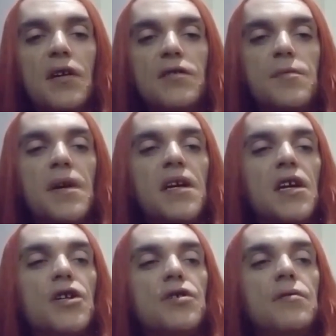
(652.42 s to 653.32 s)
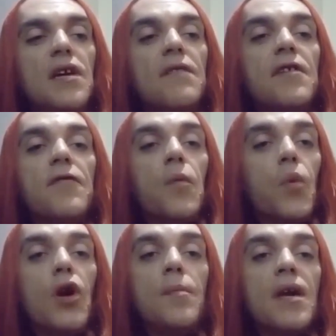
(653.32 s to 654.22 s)
to me, it even if it
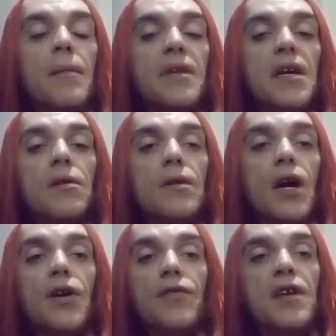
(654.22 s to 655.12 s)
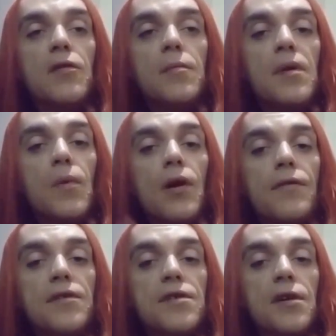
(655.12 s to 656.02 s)
were to become legal, I don't think it would be
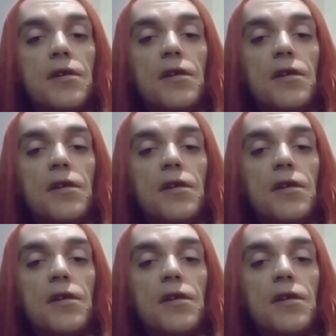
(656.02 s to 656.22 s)
worth it. So,